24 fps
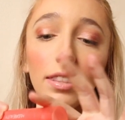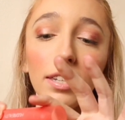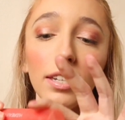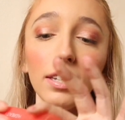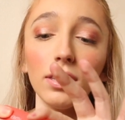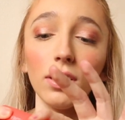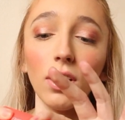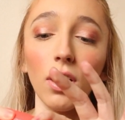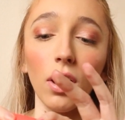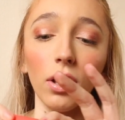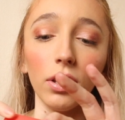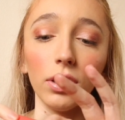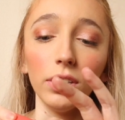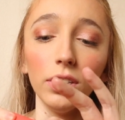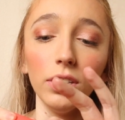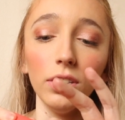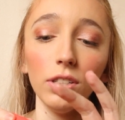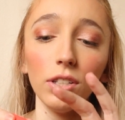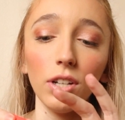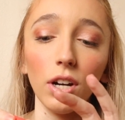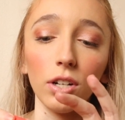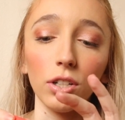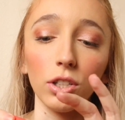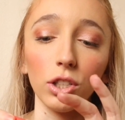These
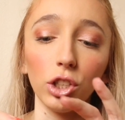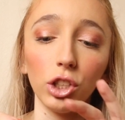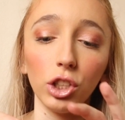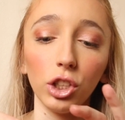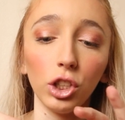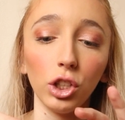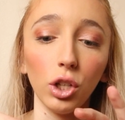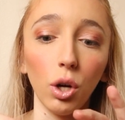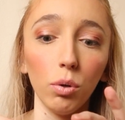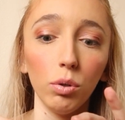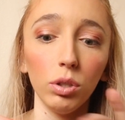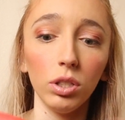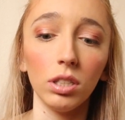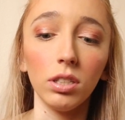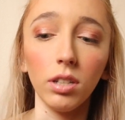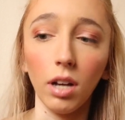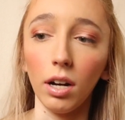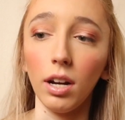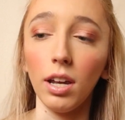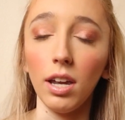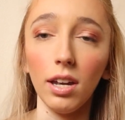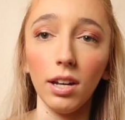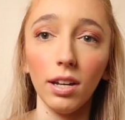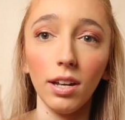colors are so
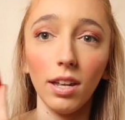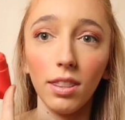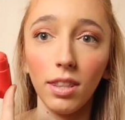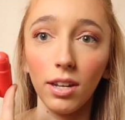stunning.